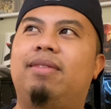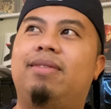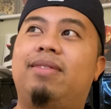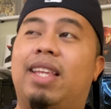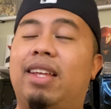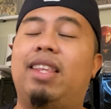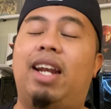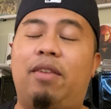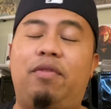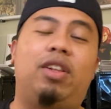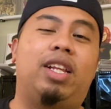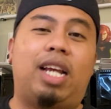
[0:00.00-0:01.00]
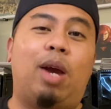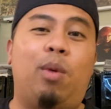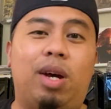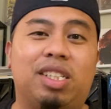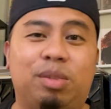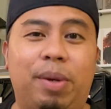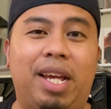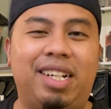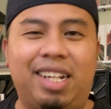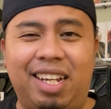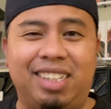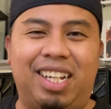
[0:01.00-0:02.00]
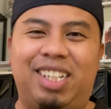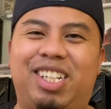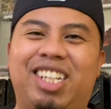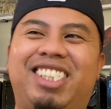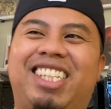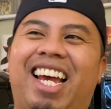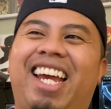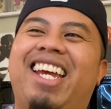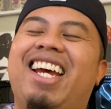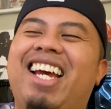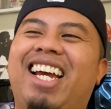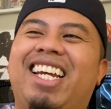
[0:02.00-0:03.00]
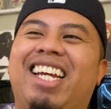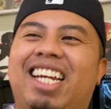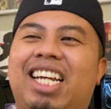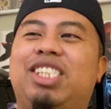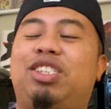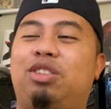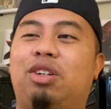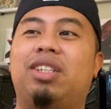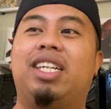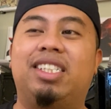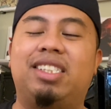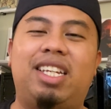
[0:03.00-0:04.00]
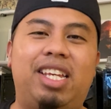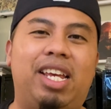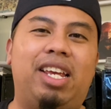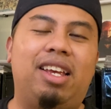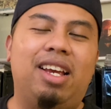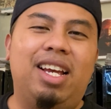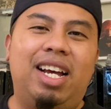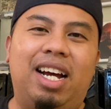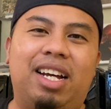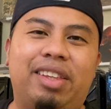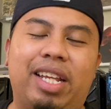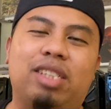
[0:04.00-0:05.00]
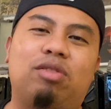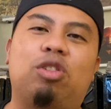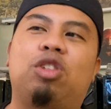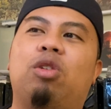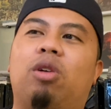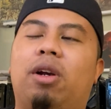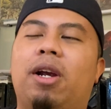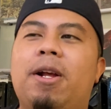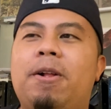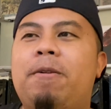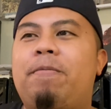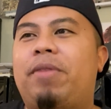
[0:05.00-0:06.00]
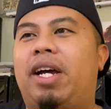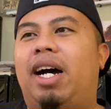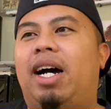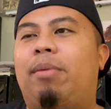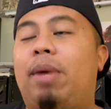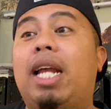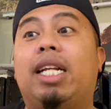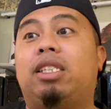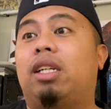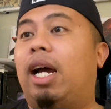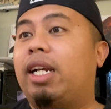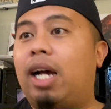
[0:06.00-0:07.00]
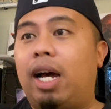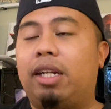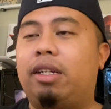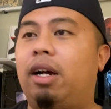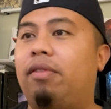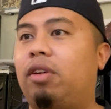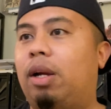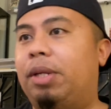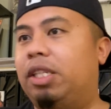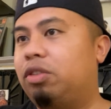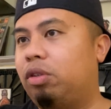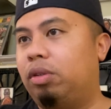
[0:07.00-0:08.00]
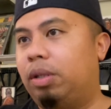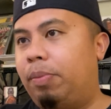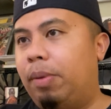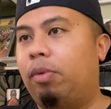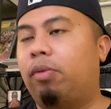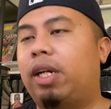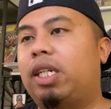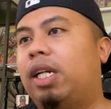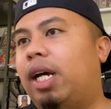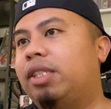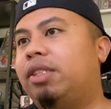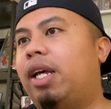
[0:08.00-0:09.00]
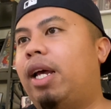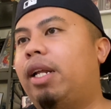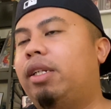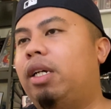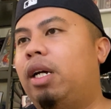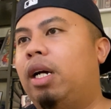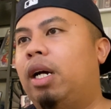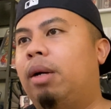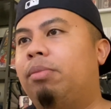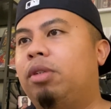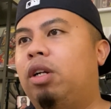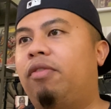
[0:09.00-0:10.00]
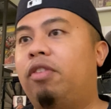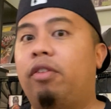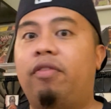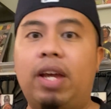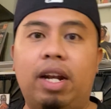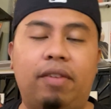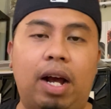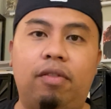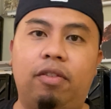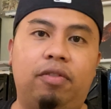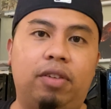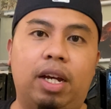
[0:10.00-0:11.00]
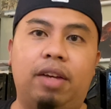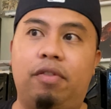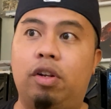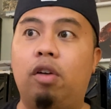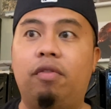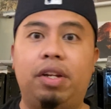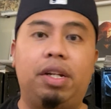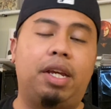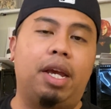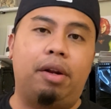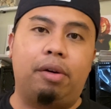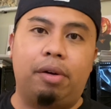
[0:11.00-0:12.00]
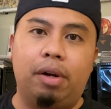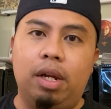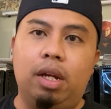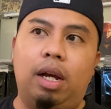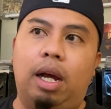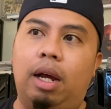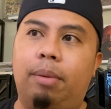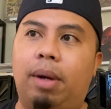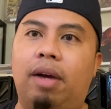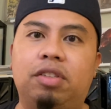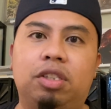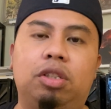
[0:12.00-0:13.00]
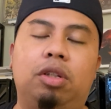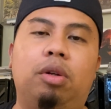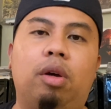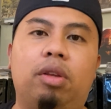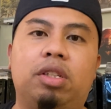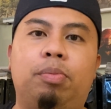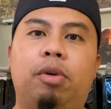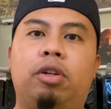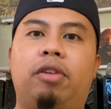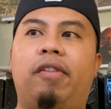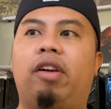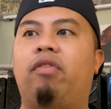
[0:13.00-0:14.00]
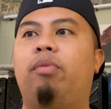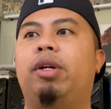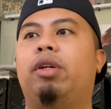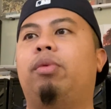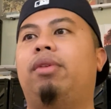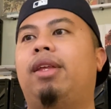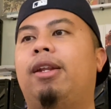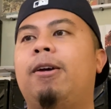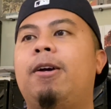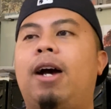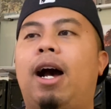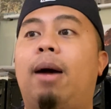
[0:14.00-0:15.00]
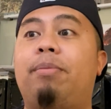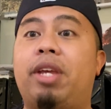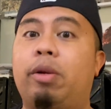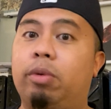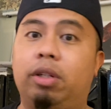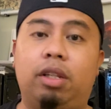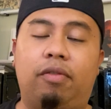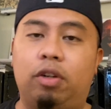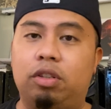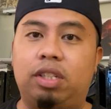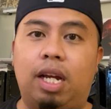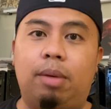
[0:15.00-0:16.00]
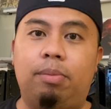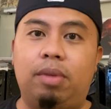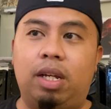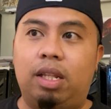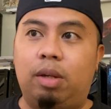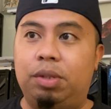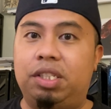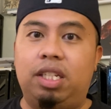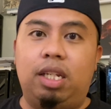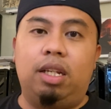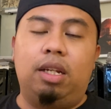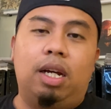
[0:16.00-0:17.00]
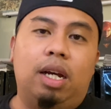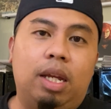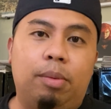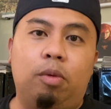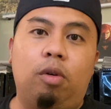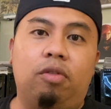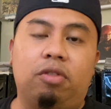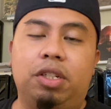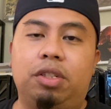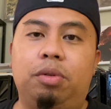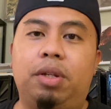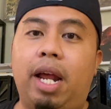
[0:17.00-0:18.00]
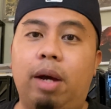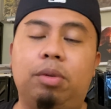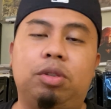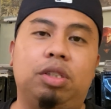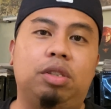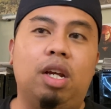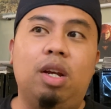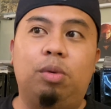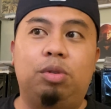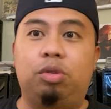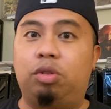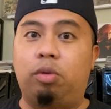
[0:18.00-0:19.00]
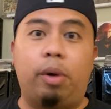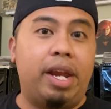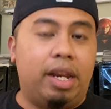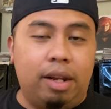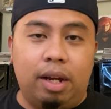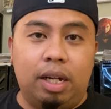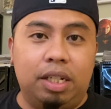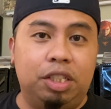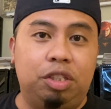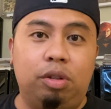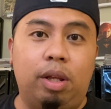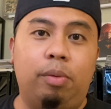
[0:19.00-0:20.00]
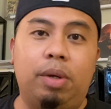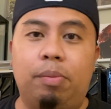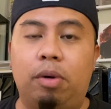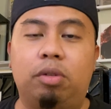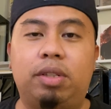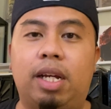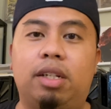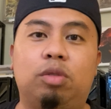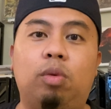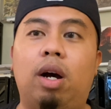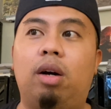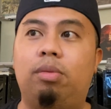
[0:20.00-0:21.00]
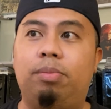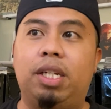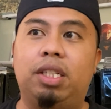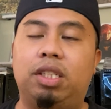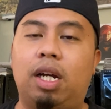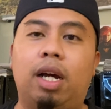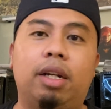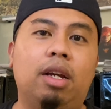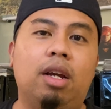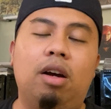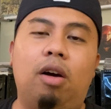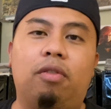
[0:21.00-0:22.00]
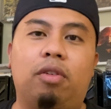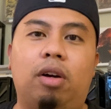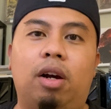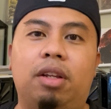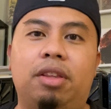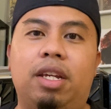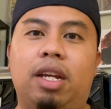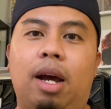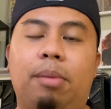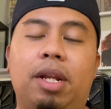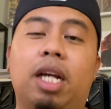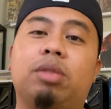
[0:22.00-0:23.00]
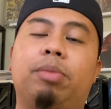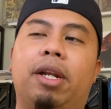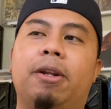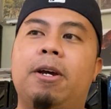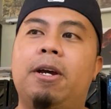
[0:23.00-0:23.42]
I want to spend, I guess I should say. It certainly is a key, that's for sure. And it's an iconic cover. I mean, certainly people recognize that. If you're a fan of Alpha Flight, if you know Vindicator, obviously you know this book. You're very familiar with it. And really, the first time that we see him and Wolverine duke it out, which was a great issue that we broke down as well, me and John over on the Omni X-Men.